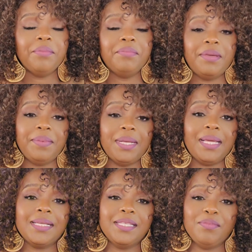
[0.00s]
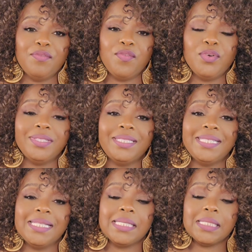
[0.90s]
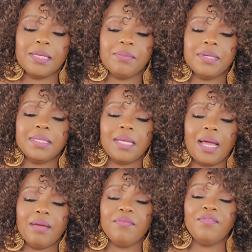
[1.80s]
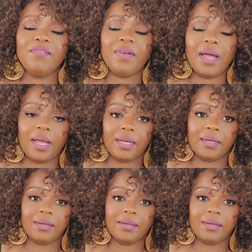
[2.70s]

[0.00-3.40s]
Baby, like I said before, she is summertime fine.